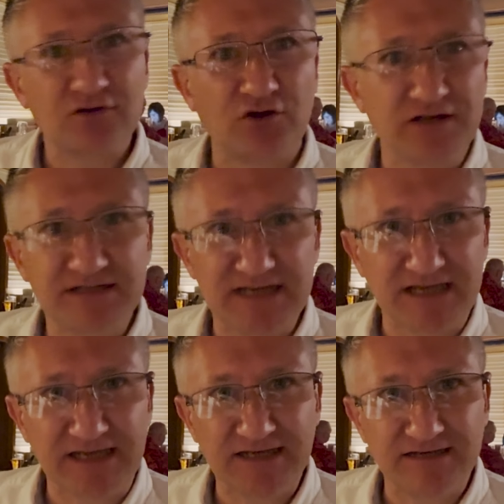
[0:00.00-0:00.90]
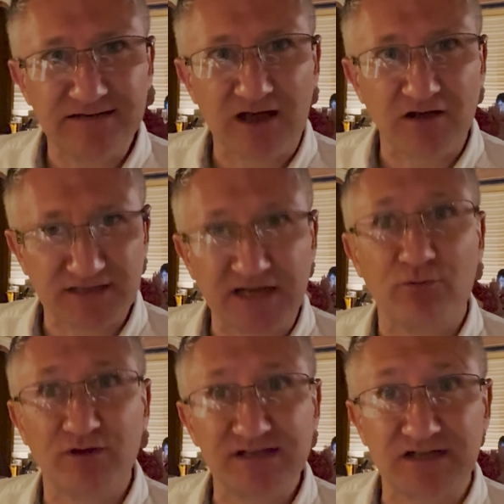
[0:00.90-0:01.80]
Gonna dig in and I'll tell you
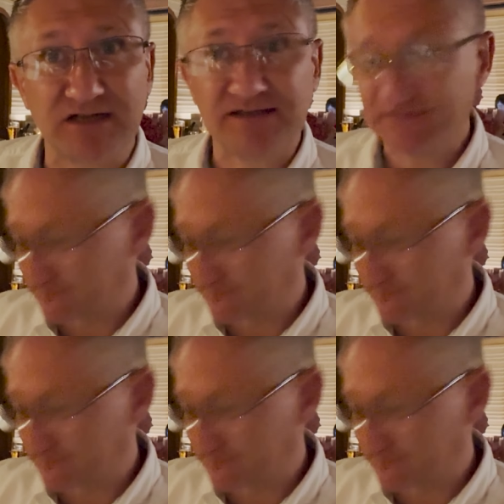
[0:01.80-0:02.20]
what it's like.